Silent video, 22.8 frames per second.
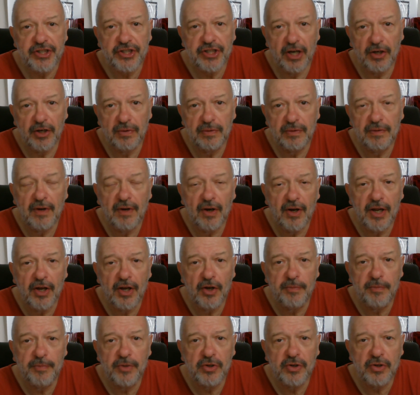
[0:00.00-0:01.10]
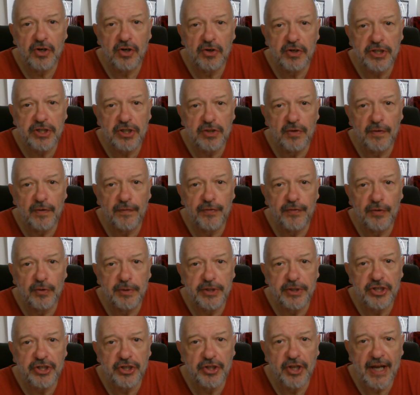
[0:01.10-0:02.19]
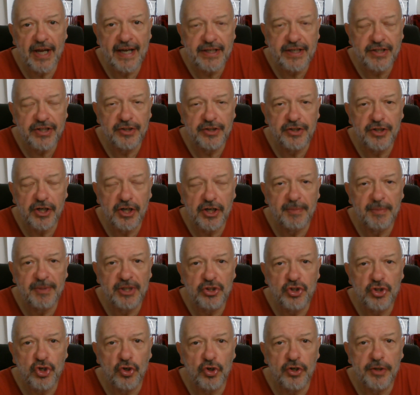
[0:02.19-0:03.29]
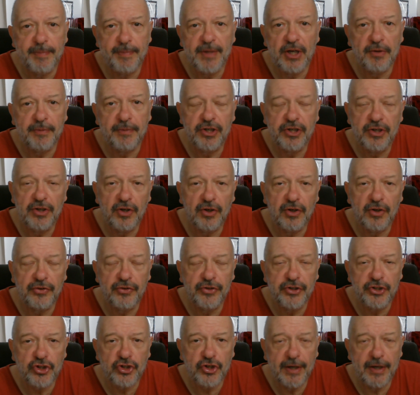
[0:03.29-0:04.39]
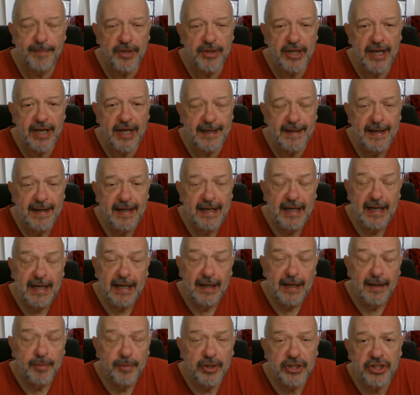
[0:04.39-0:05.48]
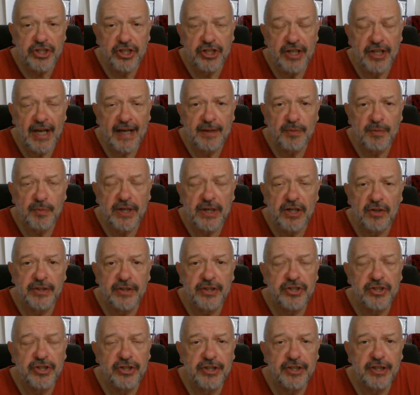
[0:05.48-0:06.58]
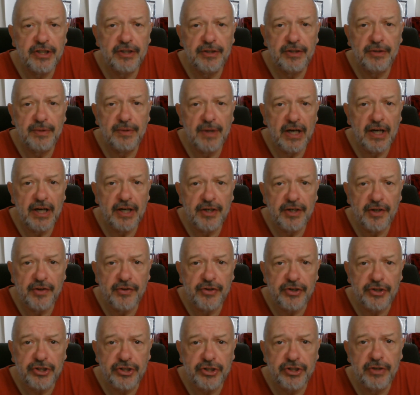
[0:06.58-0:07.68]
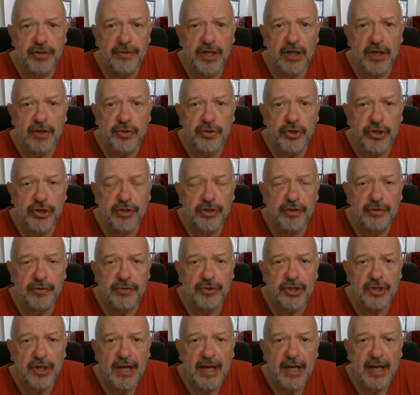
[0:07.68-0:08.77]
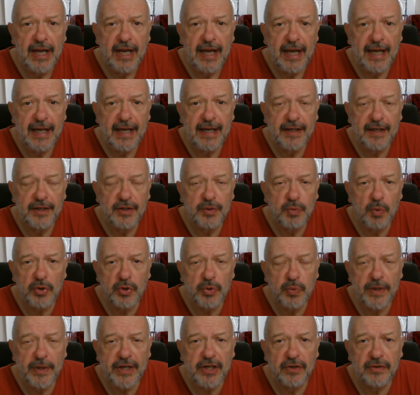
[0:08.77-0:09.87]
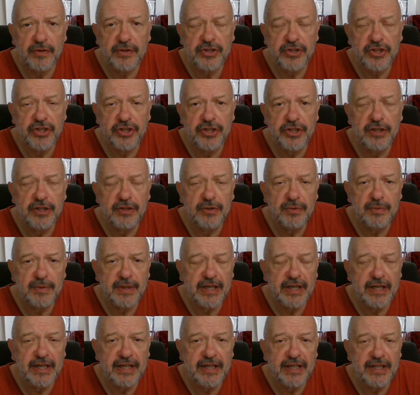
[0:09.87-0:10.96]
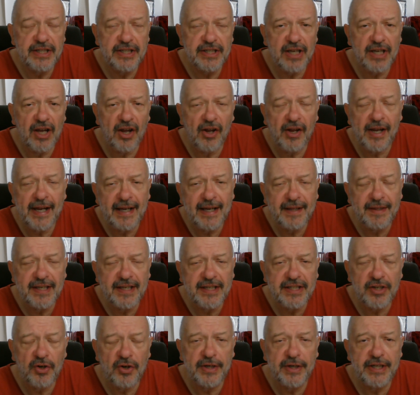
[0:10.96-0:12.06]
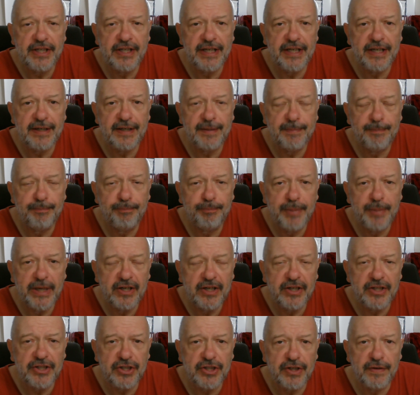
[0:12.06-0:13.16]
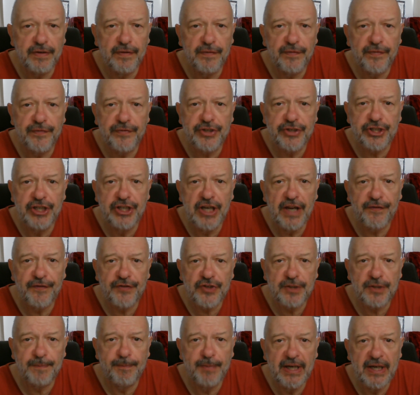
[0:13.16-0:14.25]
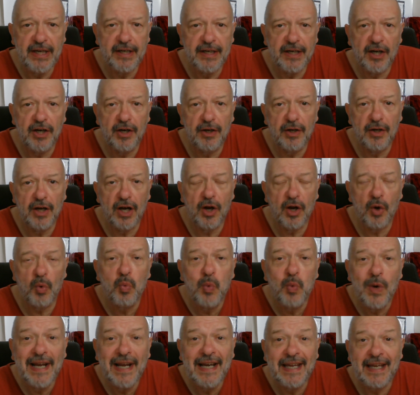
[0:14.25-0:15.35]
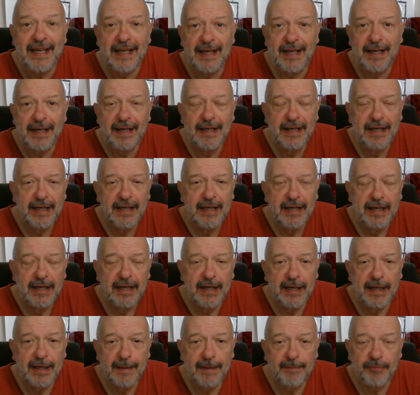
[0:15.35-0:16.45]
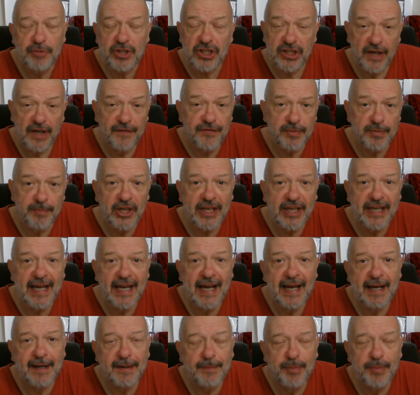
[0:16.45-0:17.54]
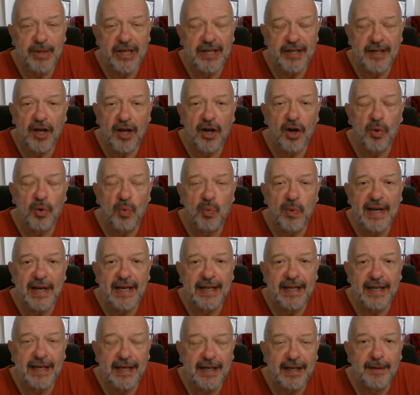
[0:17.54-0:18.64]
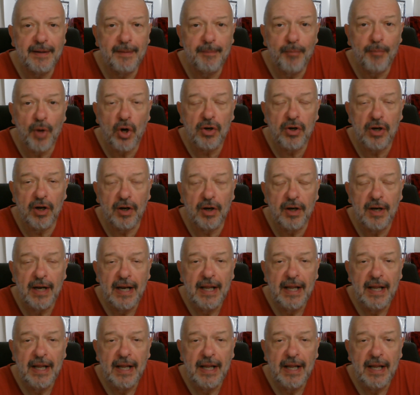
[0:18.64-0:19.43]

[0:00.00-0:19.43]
So, I hope you guys look forward to that and you come and join me on the trip then. But today we're going to do another studio shoot, and what we're going to do is, I had this idea because of Sniffles being a willing, Sniffles my cat being a willing model.